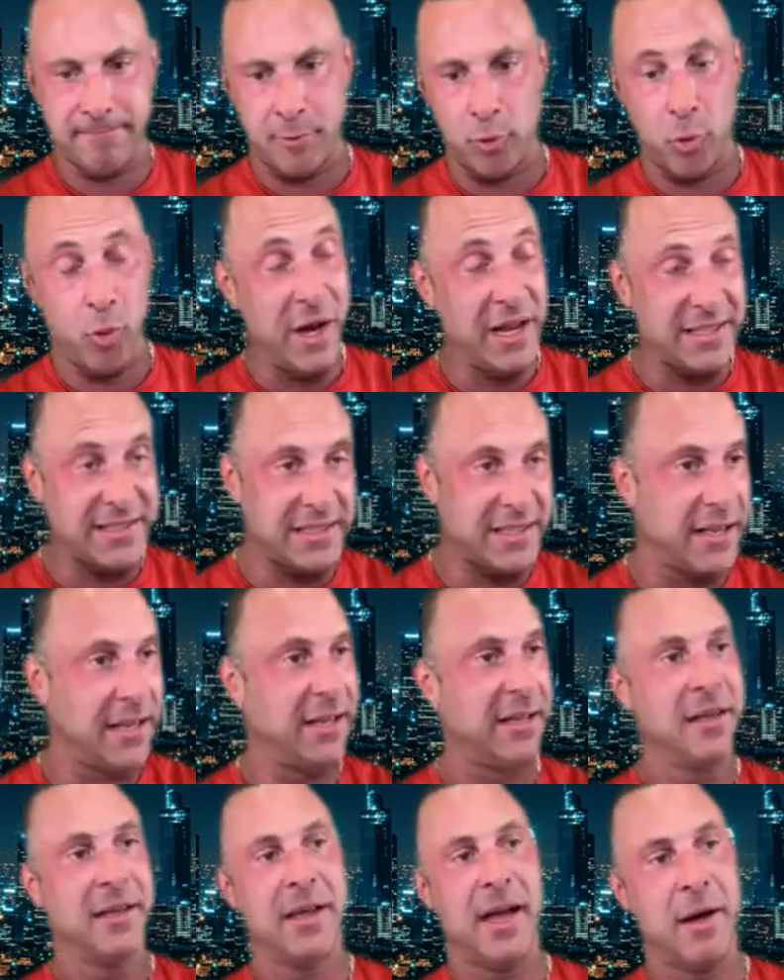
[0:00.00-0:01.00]
risk,
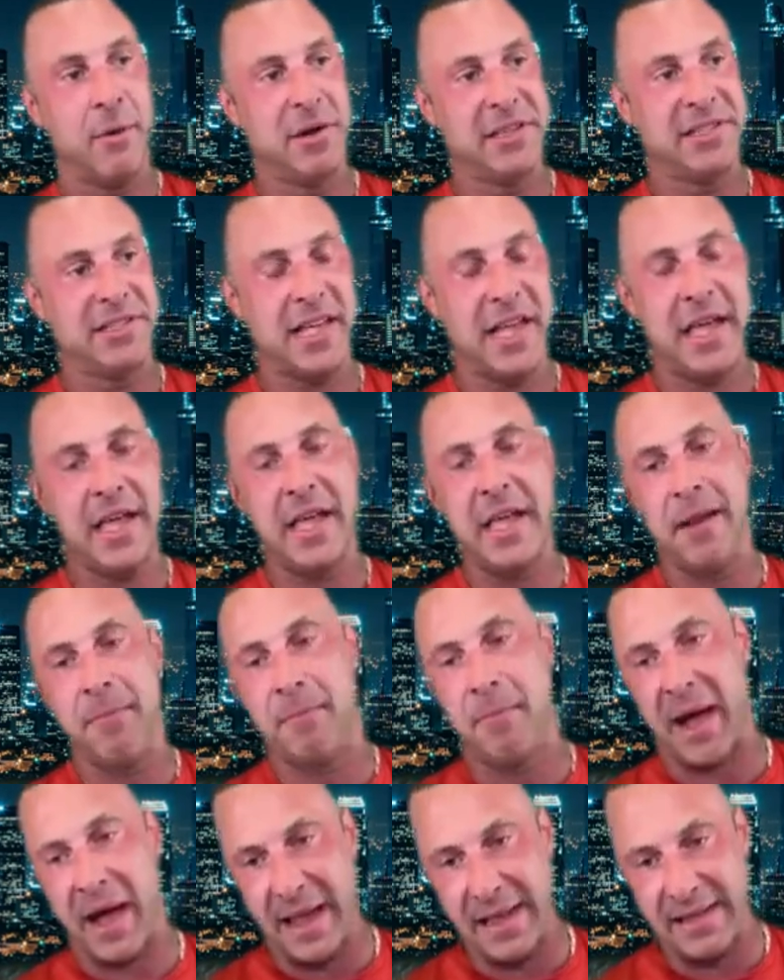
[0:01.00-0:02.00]
I would say,
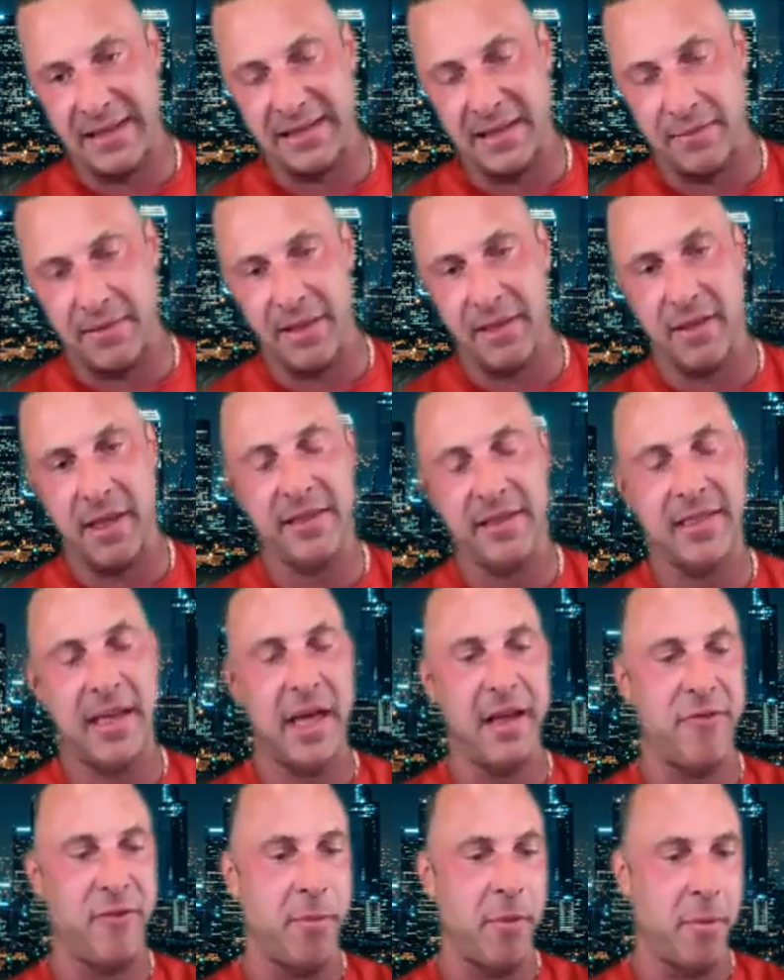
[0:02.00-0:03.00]
in buying something like
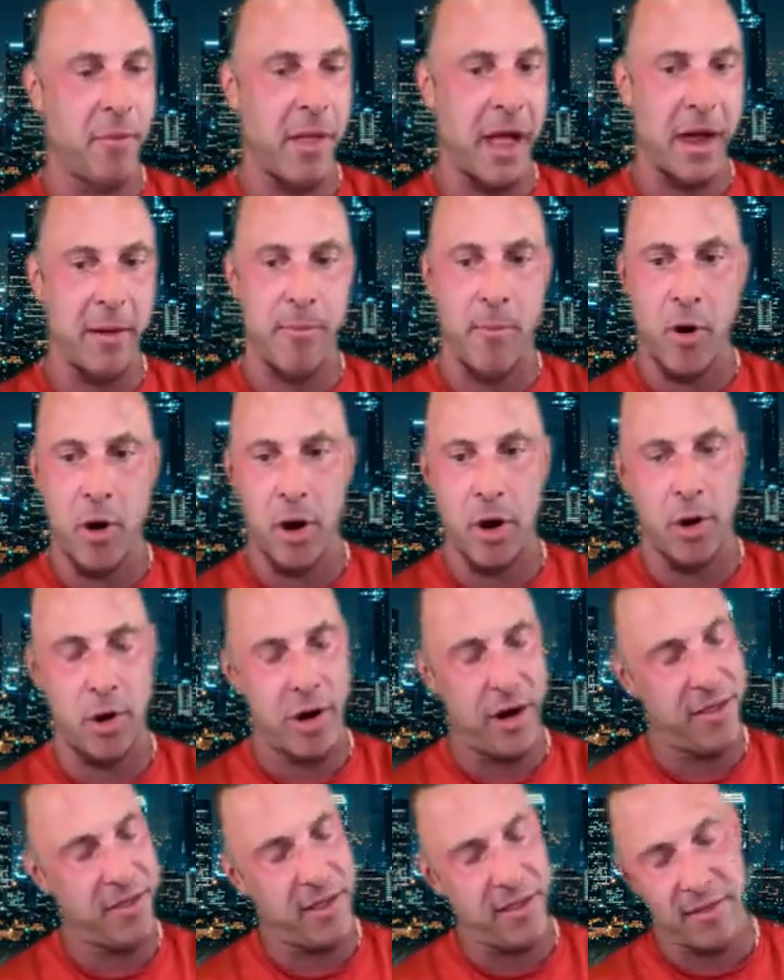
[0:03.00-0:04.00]
that from the black
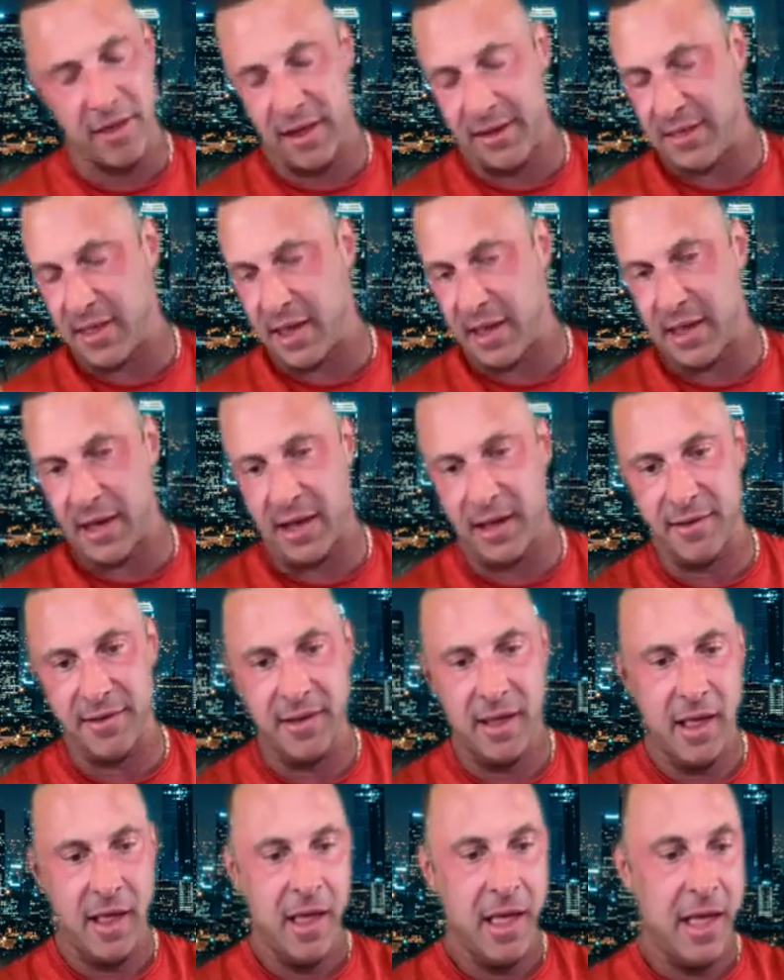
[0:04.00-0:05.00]
market or anything like that,
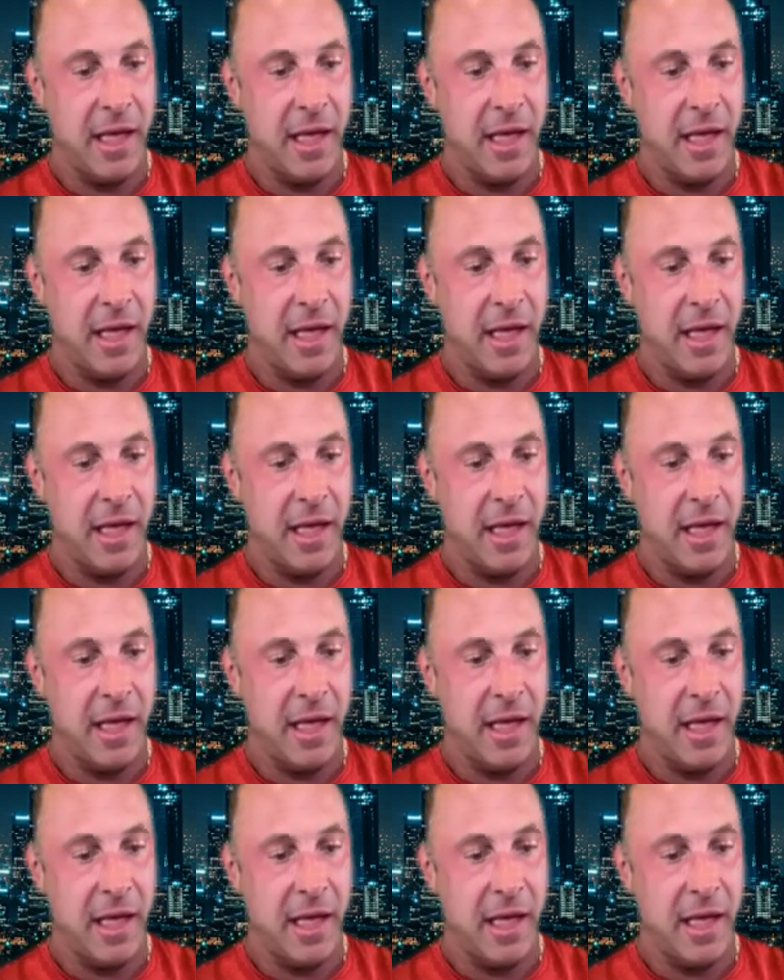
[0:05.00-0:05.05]
guys.